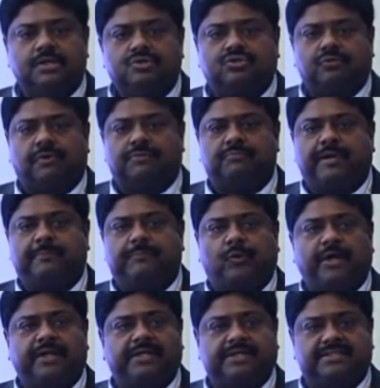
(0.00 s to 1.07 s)
So what my
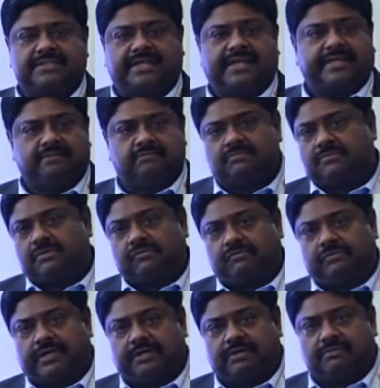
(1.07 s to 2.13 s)
point is, again,
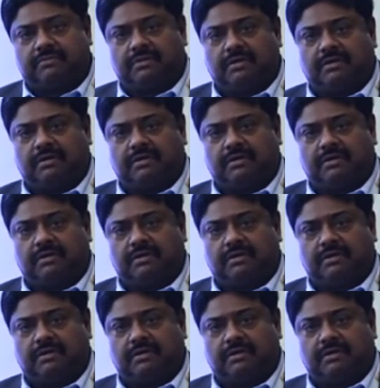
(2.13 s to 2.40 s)
when